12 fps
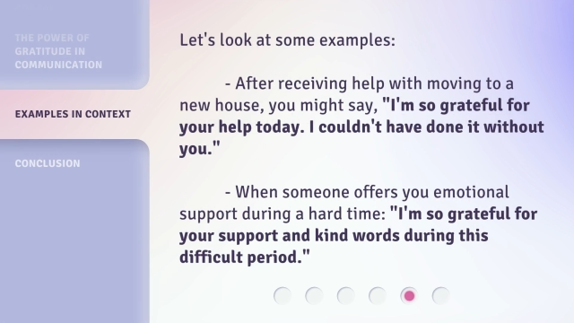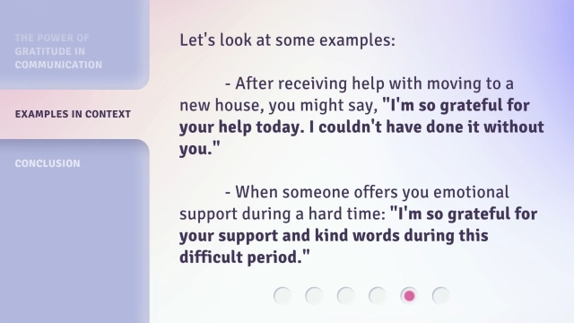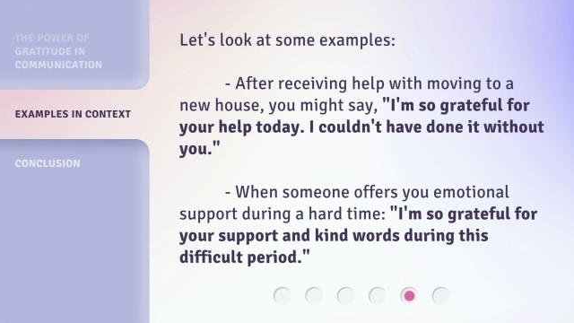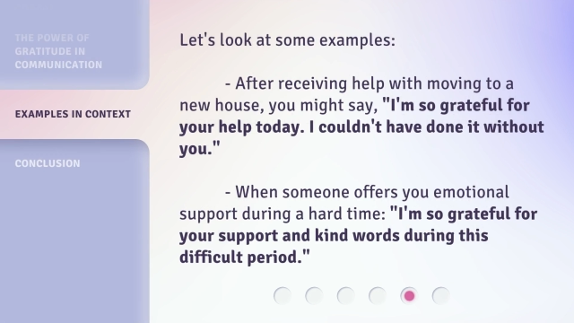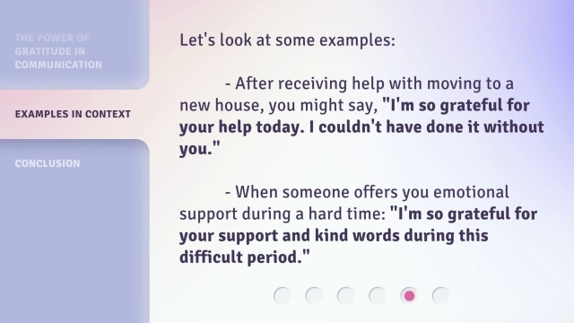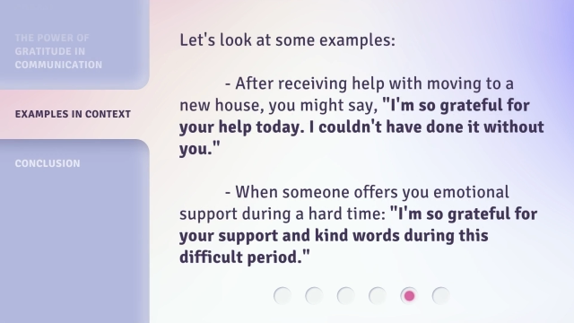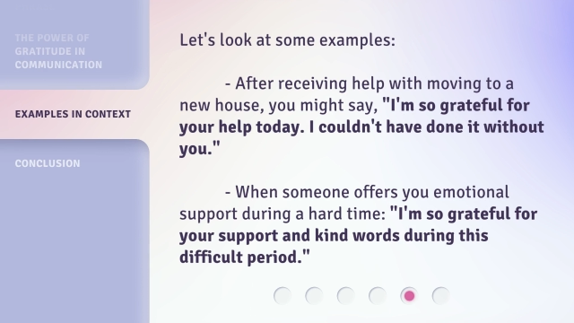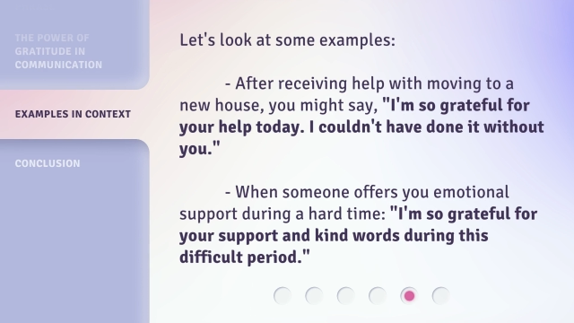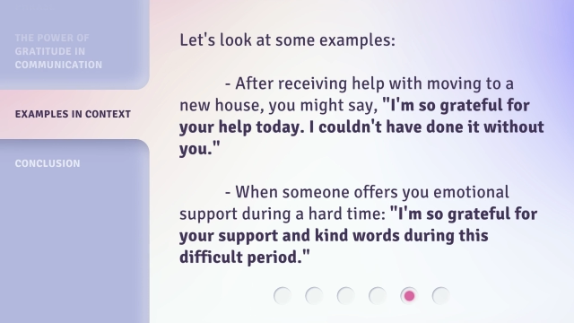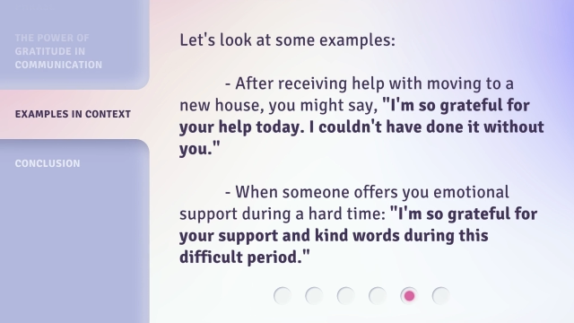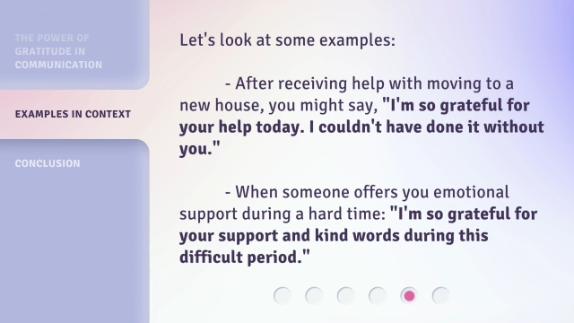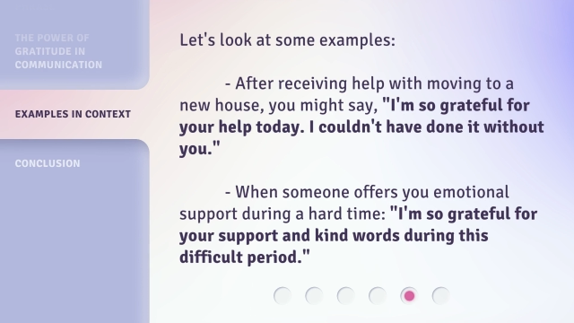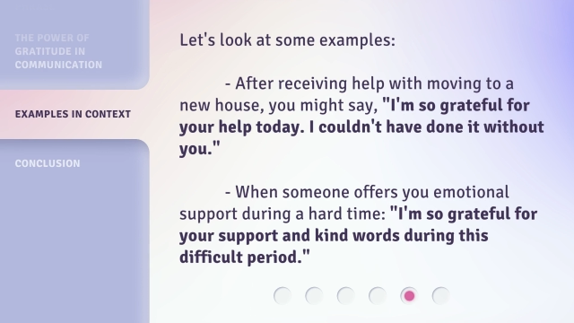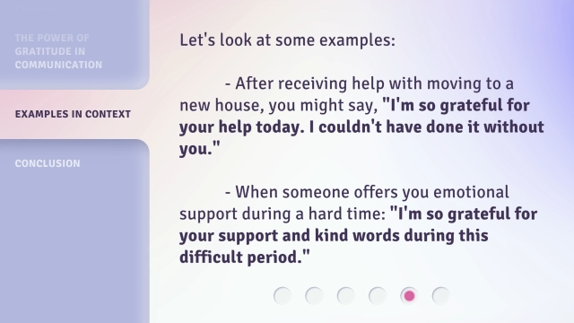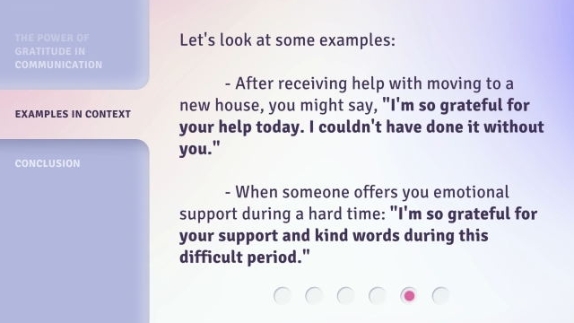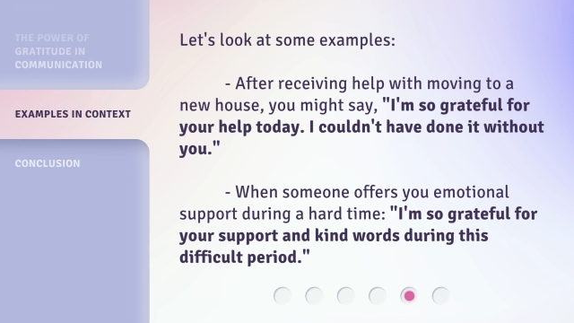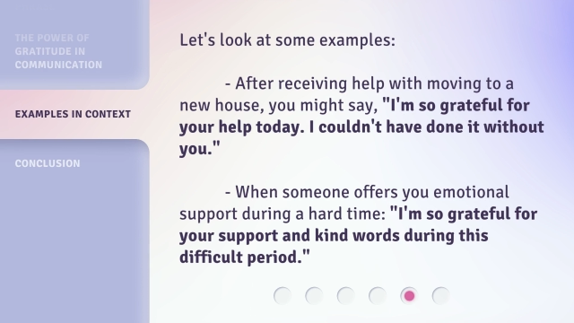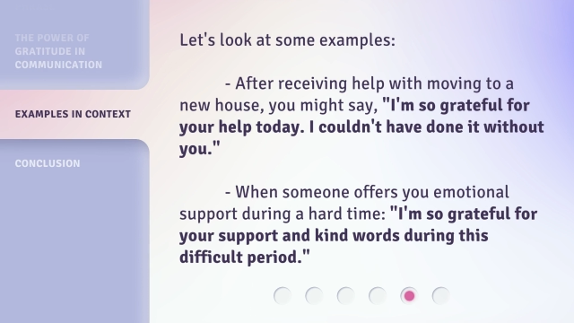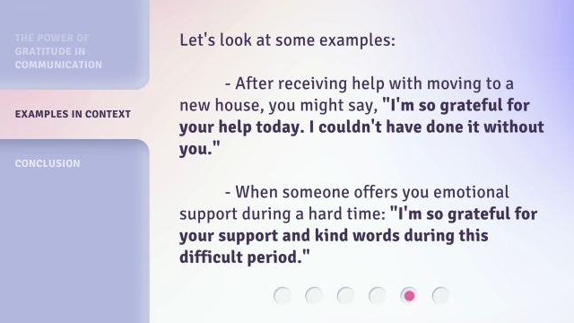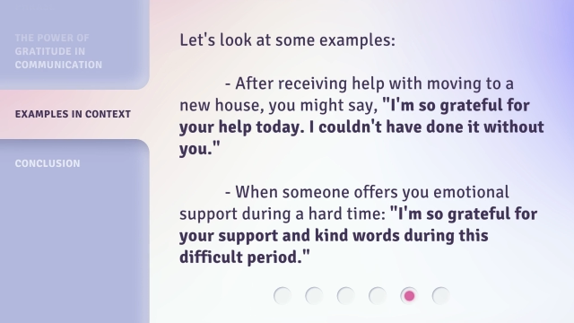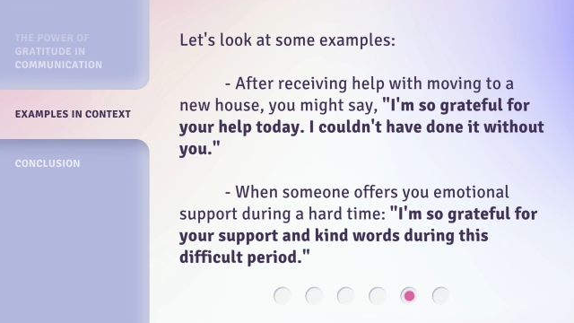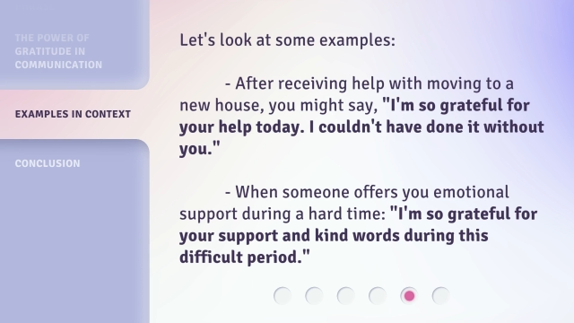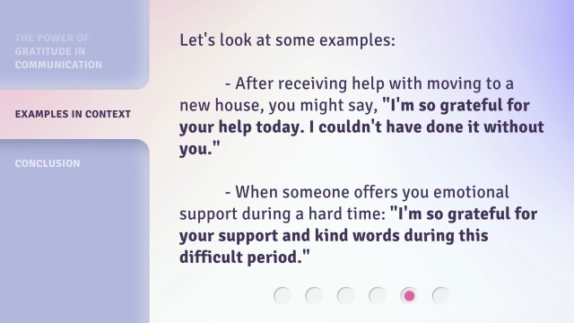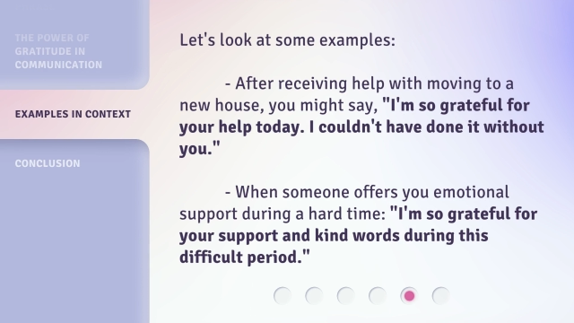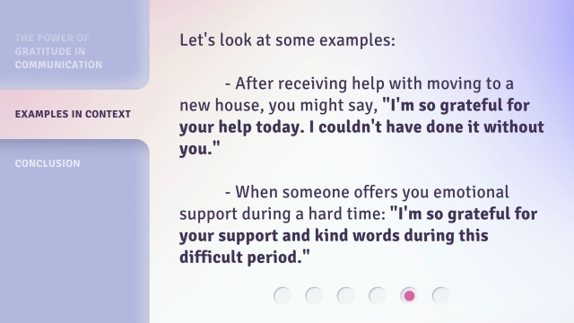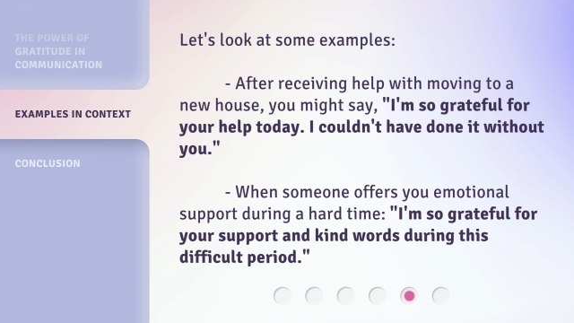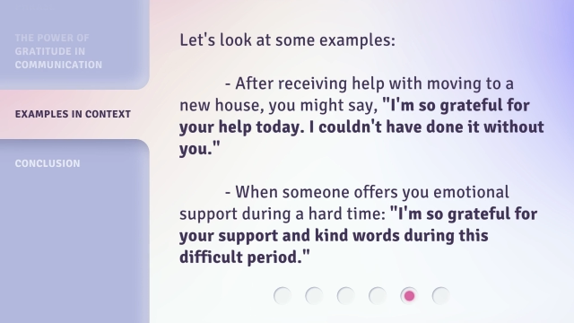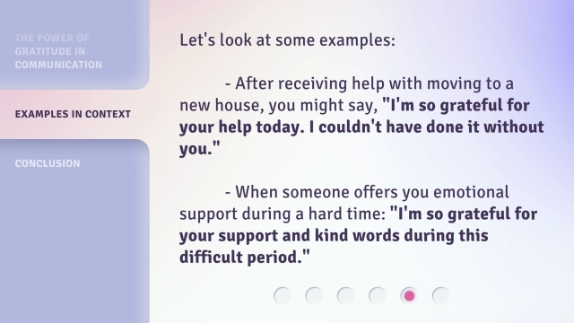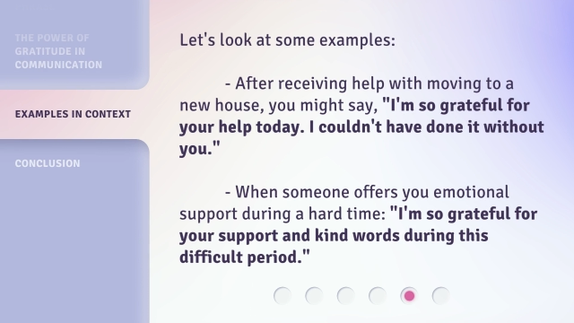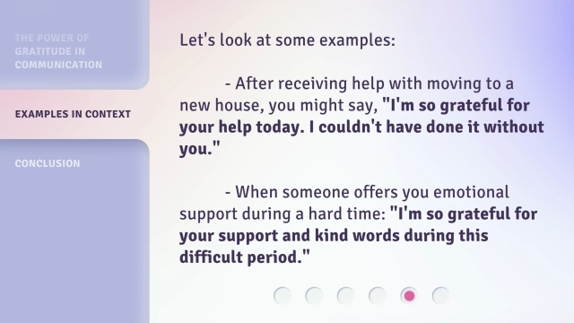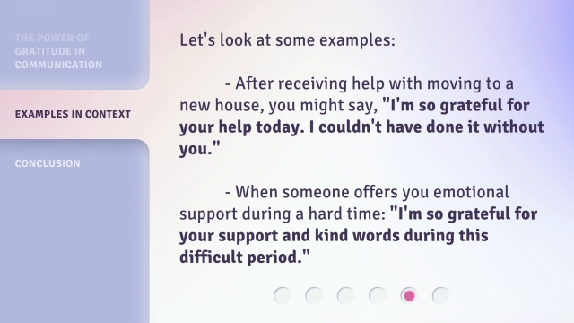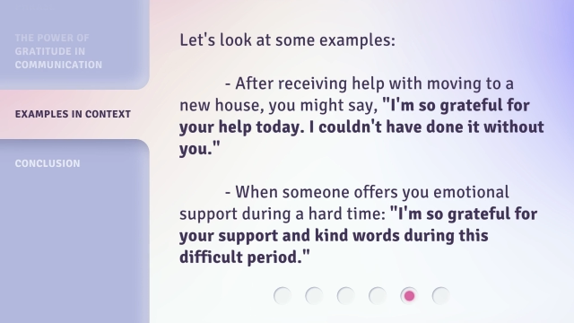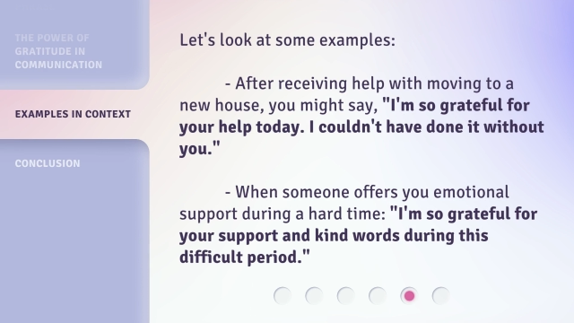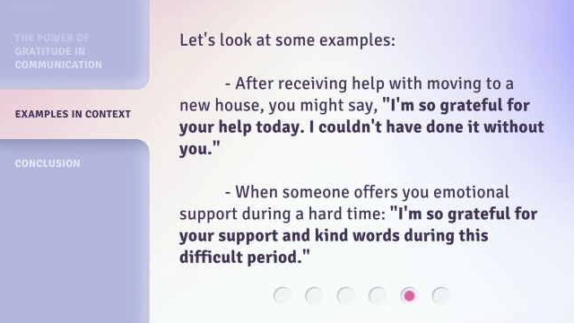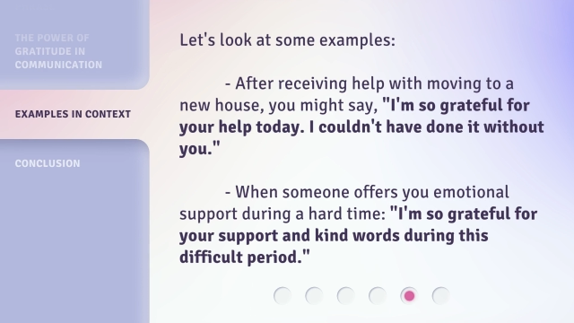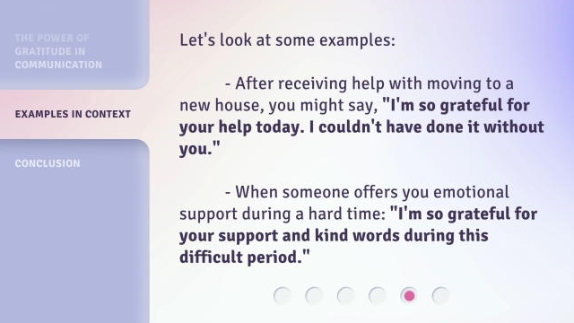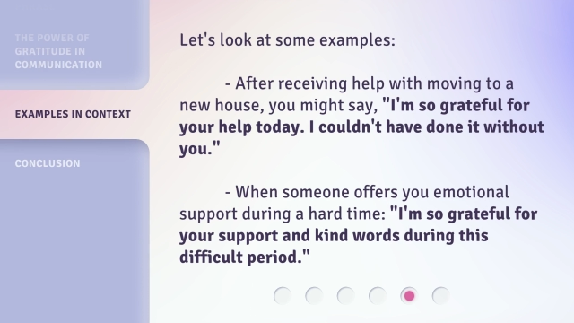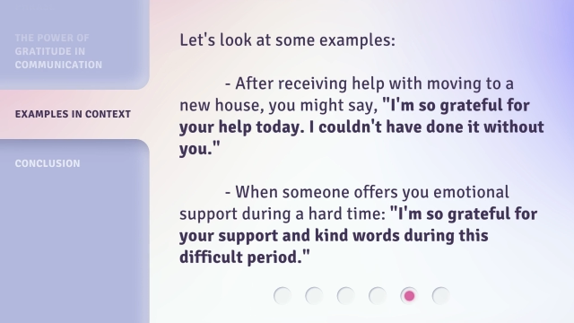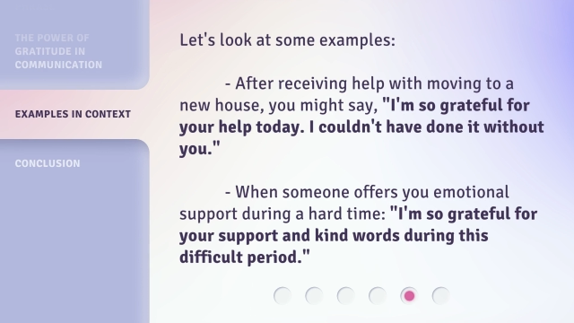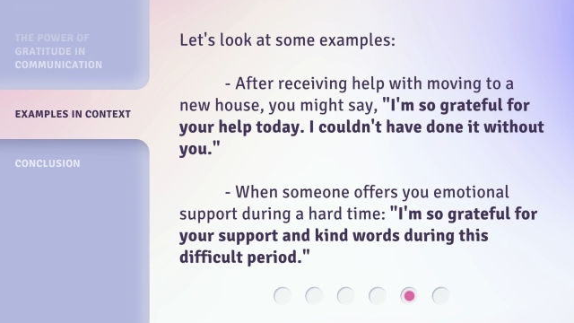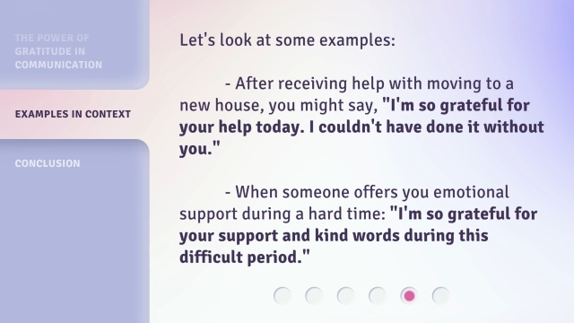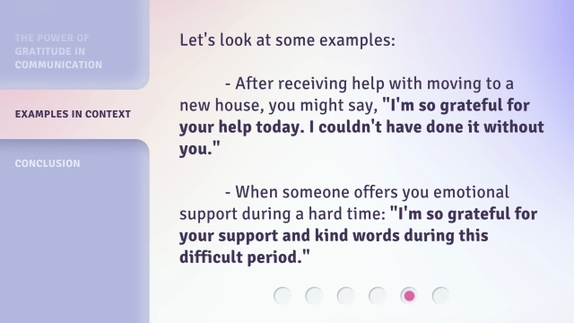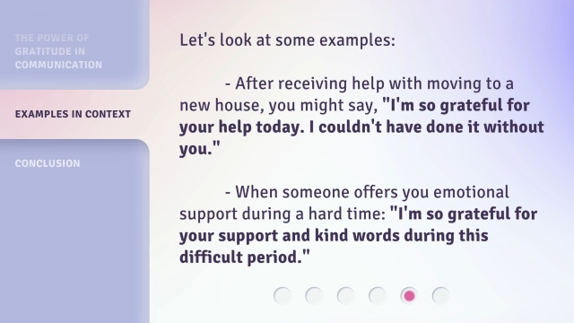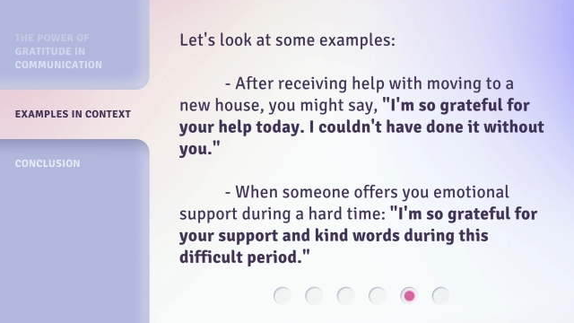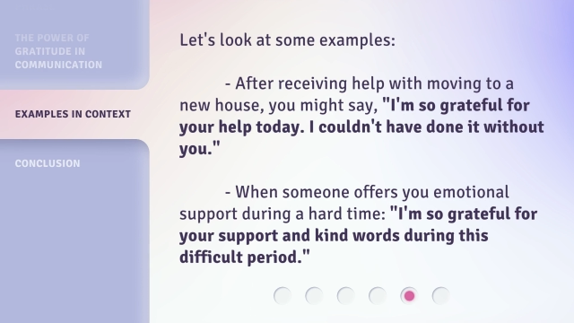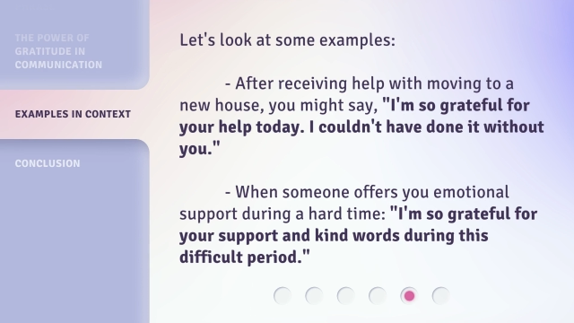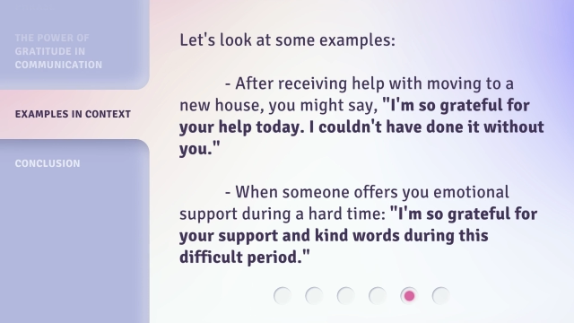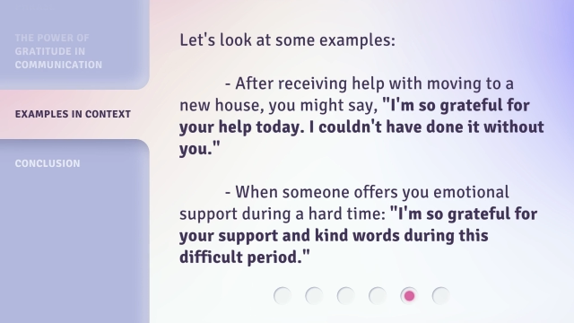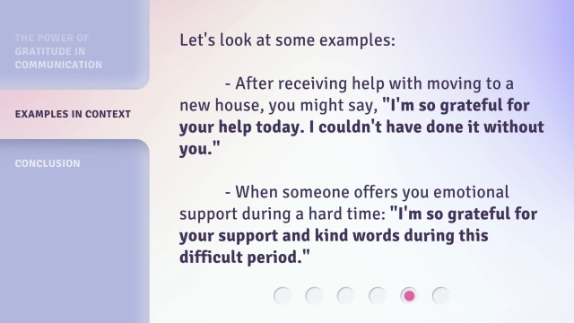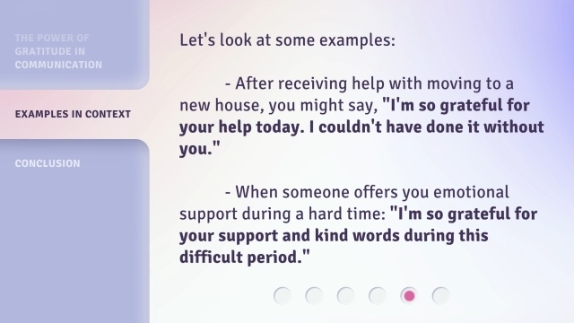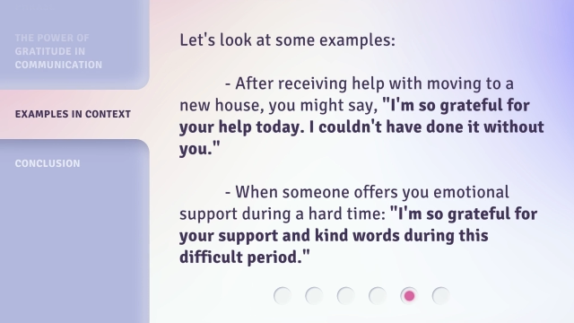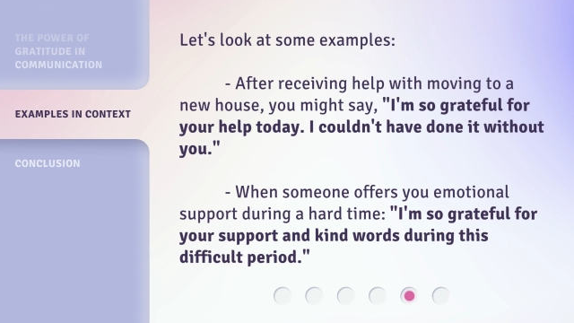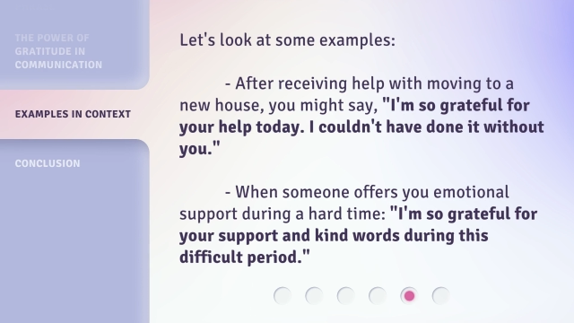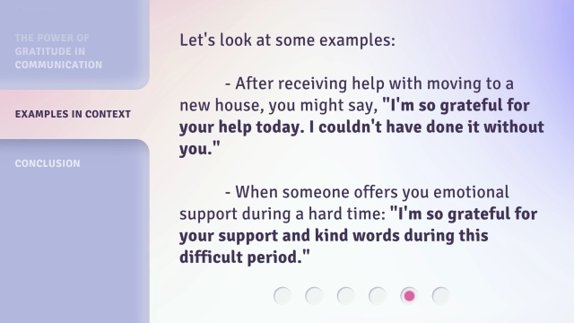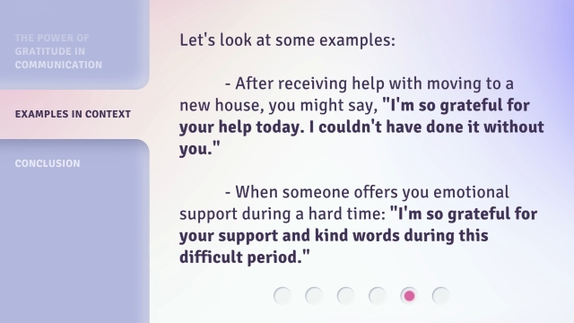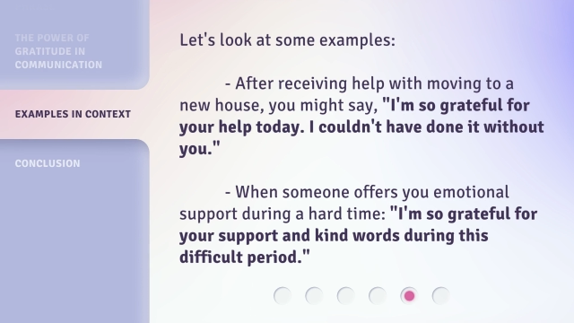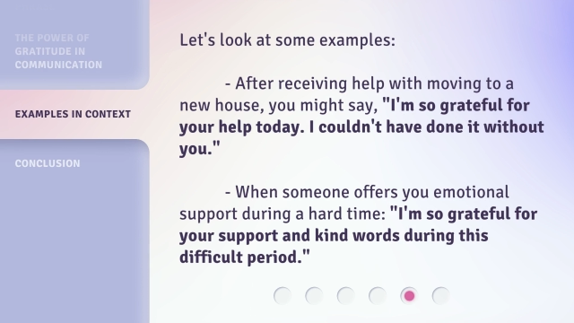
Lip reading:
[unreadable: no face in view]